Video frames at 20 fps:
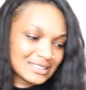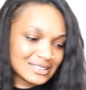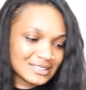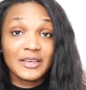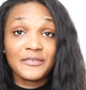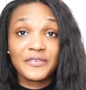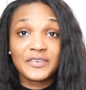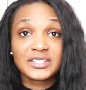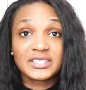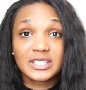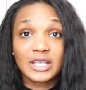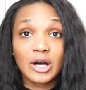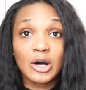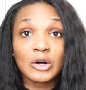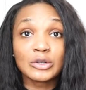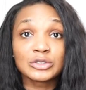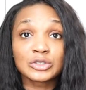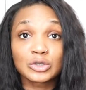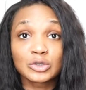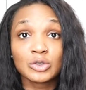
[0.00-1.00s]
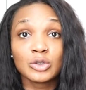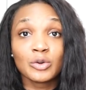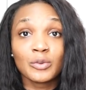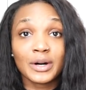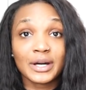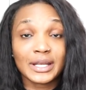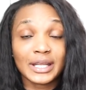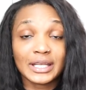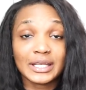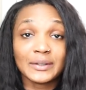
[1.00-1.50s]
if it's the old school
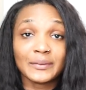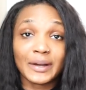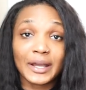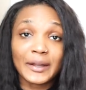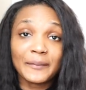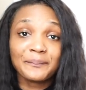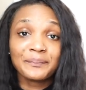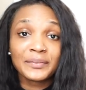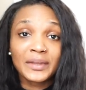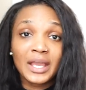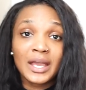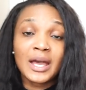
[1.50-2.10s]
one anyway.